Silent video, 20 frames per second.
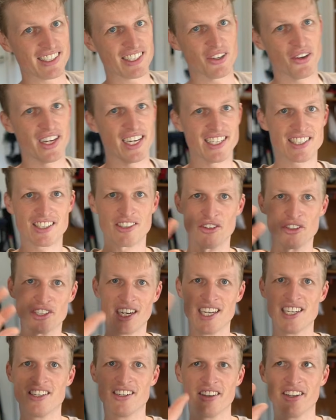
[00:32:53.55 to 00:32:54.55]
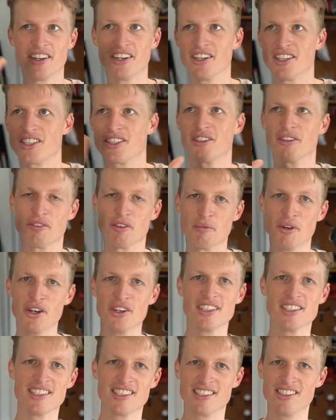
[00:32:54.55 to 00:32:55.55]
So I guess the rotational inertia of the
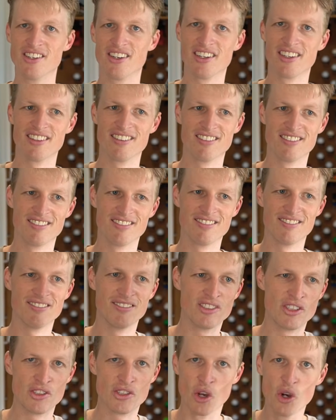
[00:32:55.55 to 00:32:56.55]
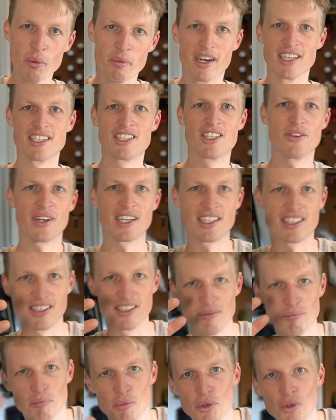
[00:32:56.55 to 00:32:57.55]
motors is not so much to
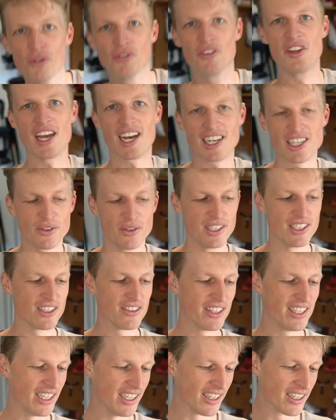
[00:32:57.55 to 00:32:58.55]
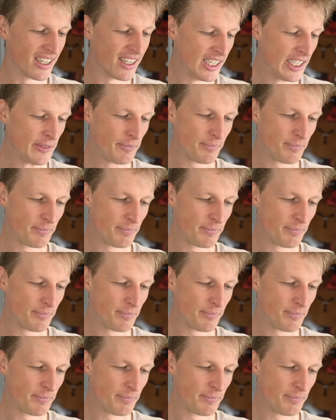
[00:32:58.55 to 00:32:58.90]
actually move the actuators around.